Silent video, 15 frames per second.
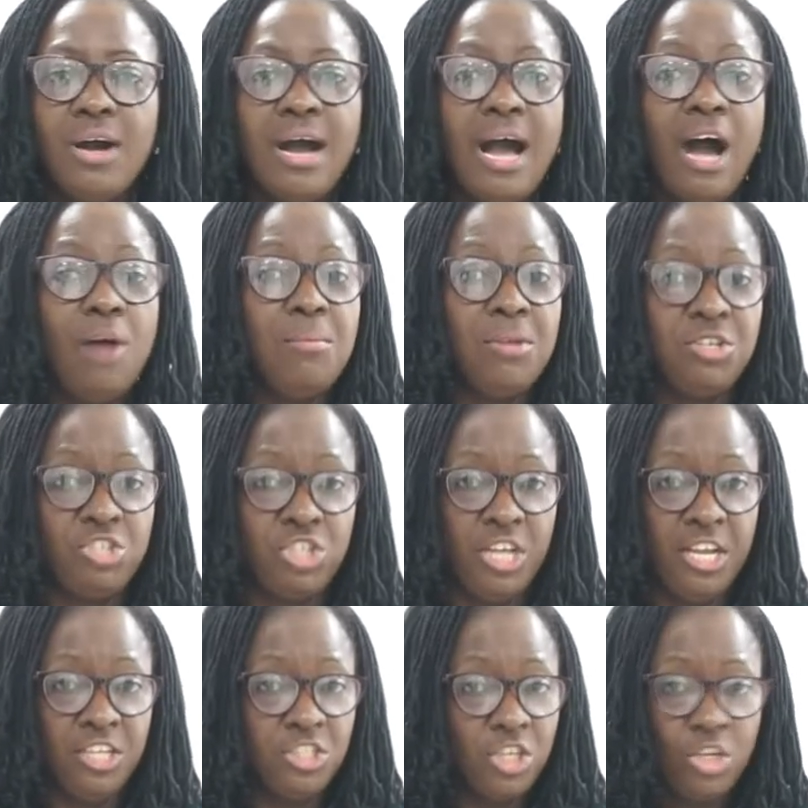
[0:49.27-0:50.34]
how much
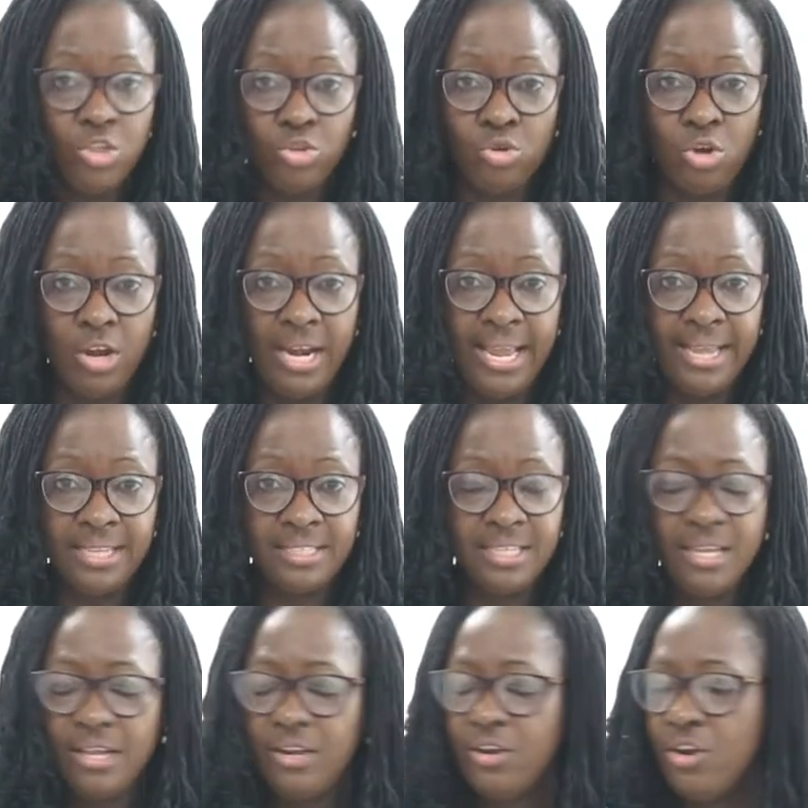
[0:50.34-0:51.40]
change to collect?
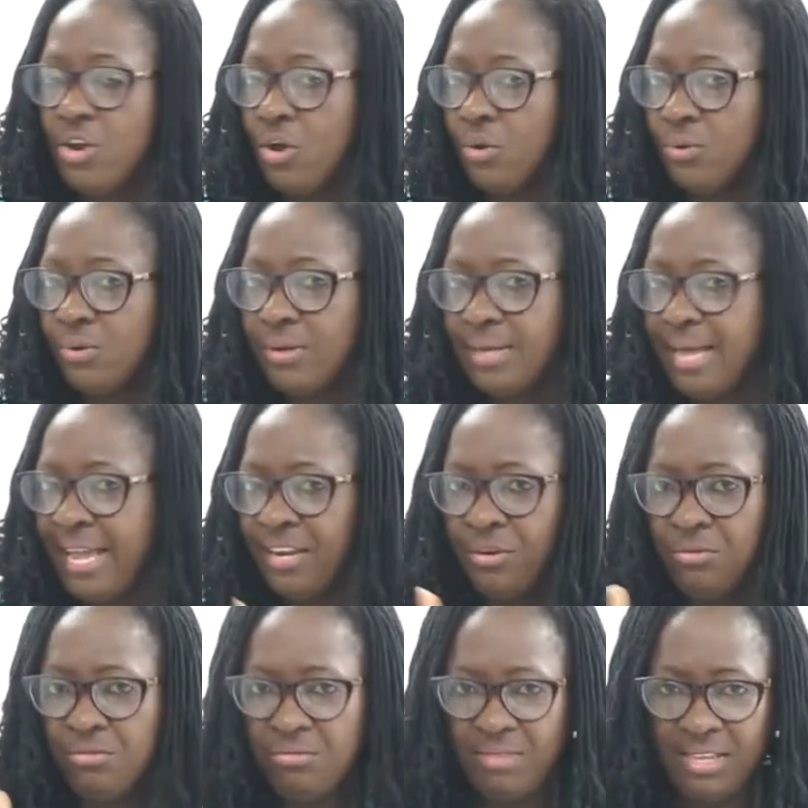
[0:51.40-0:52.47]
No, I
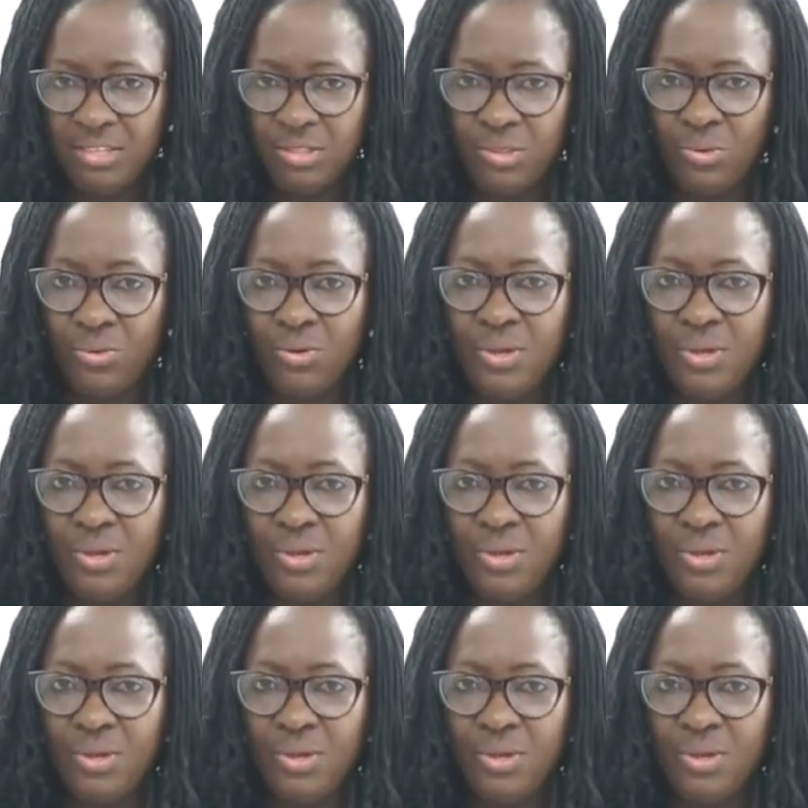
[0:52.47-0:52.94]
don't think so.